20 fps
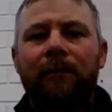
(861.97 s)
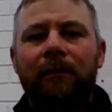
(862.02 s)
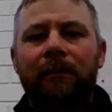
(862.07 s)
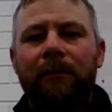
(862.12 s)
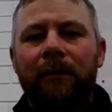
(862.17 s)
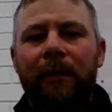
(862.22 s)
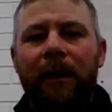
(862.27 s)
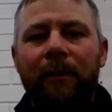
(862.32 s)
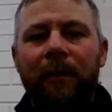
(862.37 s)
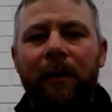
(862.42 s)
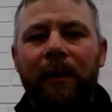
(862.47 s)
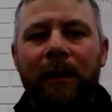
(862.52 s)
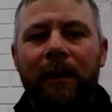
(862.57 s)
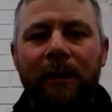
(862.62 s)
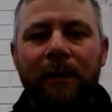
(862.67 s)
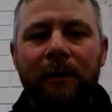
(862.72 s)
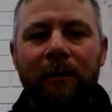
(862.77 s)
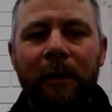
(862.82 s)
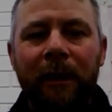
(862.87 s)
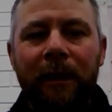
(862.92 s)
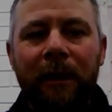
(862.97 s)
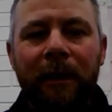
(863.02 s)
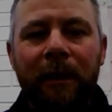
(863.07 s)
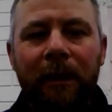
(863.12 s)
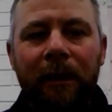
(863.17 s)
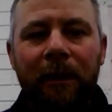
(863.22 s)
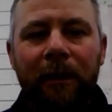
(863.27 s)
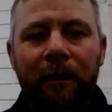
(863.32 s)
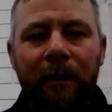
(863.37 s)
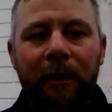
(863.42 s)
maybe it doesn't mean
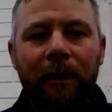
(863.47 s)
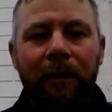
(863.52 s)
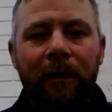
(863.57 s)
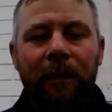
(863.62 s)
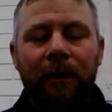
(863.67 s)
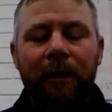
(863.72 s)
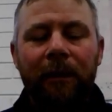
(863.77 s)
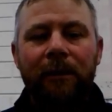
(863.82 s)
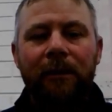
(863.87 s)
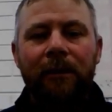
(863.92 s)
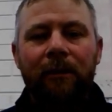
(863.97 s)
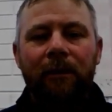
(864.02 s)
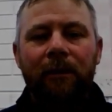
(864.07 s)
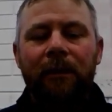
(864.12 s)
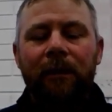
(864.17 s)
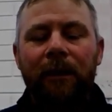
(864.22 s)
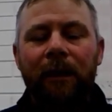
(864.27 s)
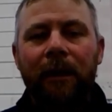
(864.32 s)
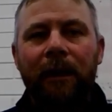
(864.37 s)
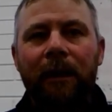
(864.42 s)
anything," and it's not.